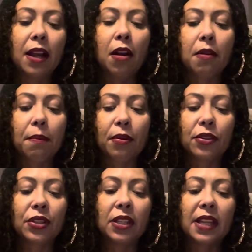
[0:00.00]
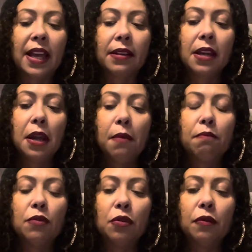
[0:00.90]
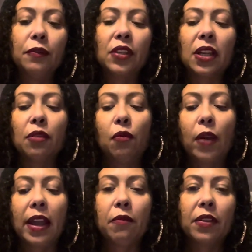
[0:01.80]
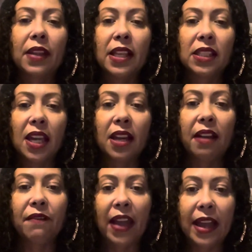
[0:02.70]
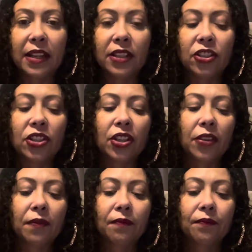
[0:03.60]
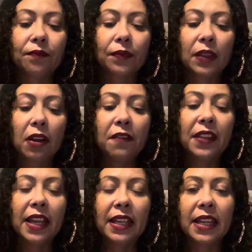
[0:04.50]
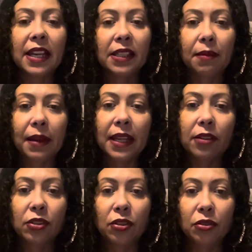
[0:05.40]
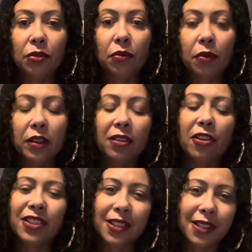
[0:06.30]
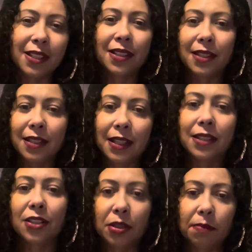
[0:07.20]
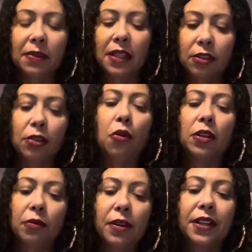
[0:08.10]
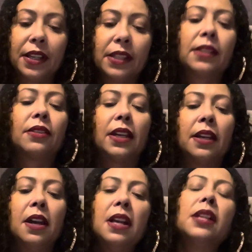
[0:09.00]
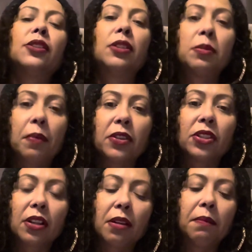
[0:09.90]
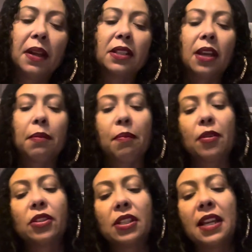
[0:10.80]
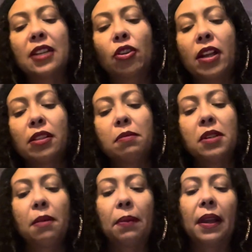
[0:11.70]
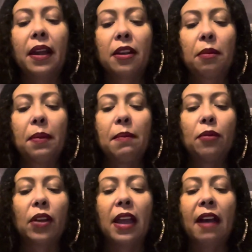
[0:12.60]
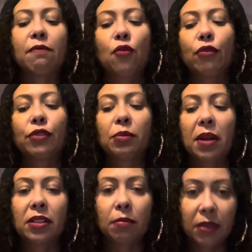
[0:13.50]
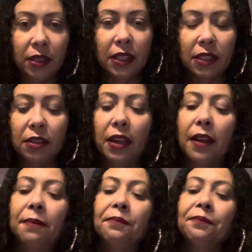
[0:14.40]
are a person that moves in a way where they take advantage if they can get somebody else to do the work. Narcissist, let's call it what it is, okay? So this person could be a type of person that tries to manipulate other people to have more responsibilities, okay?